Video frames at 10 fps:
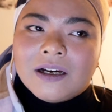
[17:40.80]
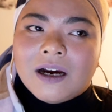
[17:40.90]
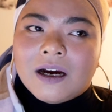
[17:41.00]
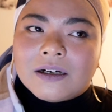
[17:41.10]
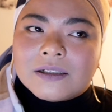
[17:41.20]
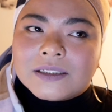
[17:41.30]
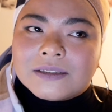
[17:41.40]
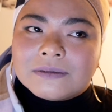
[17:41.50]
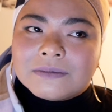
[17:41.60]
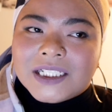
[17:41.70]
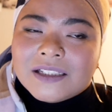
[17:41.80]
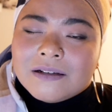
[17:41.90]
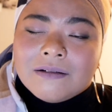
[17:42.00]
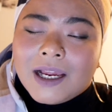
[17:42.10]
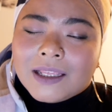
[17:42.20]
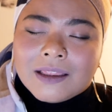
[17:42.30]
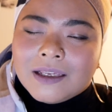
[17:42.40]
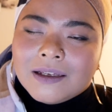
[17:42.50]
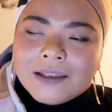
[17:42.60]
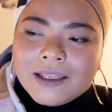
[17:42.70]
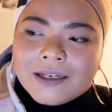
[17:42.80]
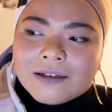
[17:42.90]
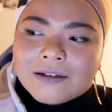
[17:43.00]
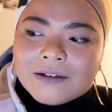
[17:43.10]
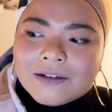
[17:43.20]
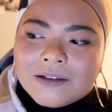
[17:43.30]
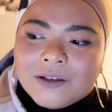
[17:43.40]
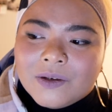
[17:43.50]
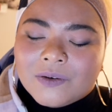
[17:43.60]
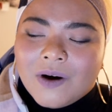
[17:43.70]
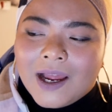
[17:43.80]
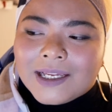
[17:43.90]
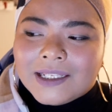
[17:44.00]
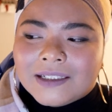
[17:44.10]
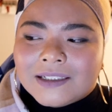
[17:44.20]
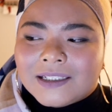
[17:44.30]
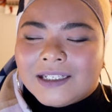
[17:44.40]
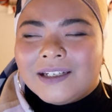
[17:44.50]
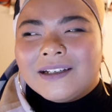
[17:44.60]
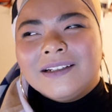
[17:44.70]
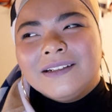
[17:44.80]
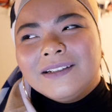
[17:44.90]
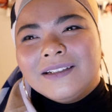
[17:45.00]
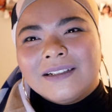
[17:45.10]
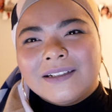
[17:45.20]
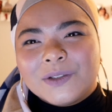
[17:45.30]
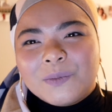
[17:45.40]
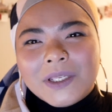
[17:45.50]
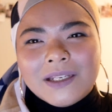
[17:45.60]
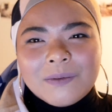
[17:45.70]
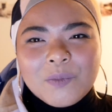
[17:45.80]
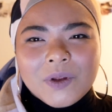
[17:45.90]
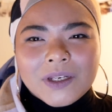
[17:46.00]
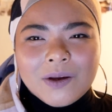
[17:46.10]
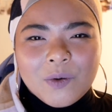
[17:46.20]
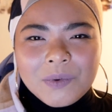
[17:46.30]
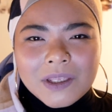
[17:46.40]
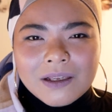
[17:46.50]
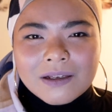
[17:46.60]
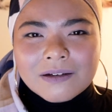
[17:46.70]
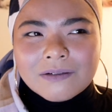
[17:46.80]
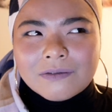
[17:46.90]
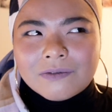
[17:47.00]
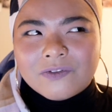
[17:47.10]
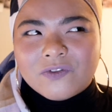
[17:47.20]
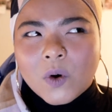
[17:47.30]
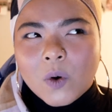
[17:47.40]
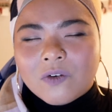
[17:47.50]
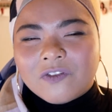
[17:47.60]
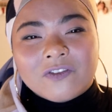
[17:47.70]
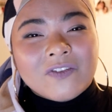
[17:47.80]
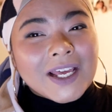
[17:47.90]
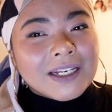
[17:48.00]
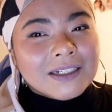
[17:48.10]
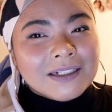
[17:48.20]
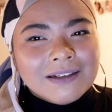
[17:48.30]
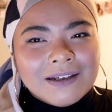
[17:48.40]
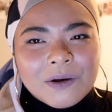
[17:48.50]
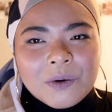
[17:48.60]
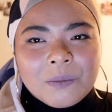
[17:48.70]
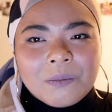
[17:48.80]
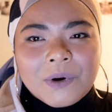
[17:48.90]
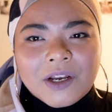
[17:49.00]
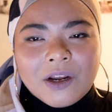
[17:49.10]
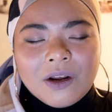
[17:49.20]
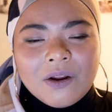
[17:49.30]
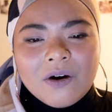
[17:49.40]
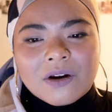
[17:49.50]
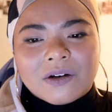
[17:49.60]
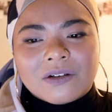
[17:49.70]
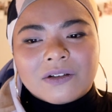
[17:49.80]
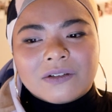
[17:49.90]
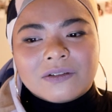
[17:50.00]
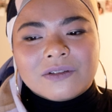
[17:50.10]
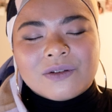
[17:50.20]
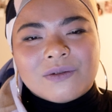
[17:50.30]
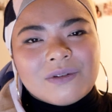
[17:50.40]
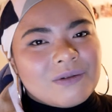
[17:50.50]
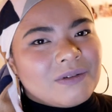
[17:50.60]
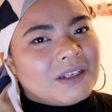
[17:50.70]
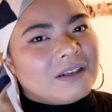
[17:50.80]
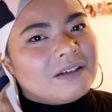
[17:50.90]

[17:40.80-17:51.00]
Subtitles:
And so I think that, you know, I can learn to be DOP for fun, but not to do it,